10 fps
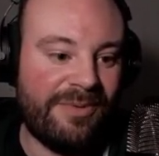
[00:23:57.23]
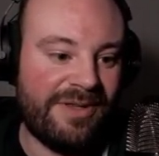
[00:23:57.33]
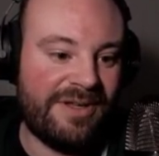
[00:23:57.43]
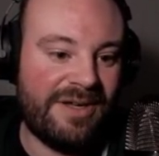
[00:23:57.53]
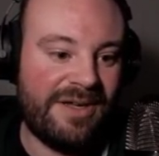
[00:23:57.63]

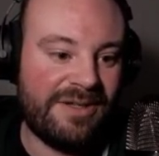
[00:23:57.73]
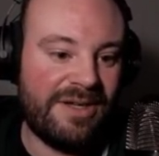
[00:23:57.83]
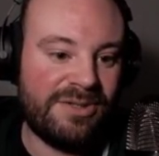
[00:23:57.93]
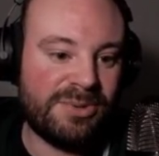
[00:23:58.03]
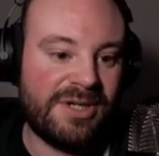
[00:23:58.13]
with
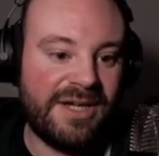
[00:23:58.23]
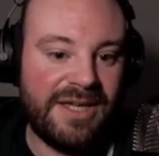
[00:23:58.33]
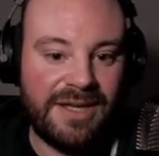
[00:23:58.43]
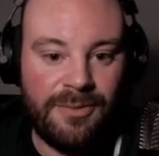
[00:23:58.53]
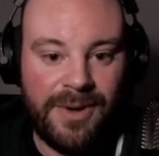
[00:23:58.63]
a dry,
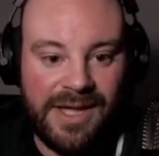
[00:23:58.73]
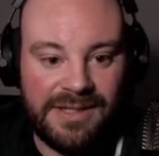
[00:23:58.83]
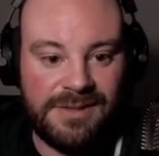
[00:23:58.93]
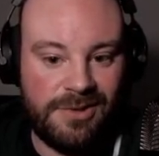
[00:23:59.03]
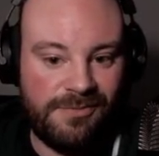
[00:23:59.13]
a
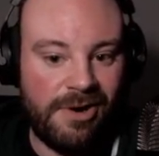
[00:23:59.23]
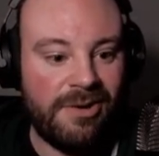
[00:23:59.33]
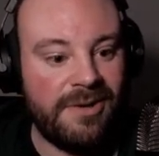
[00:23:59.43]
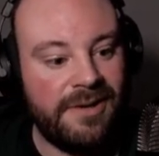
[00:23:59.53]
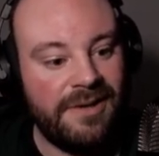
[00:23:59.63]
wet, and a rock.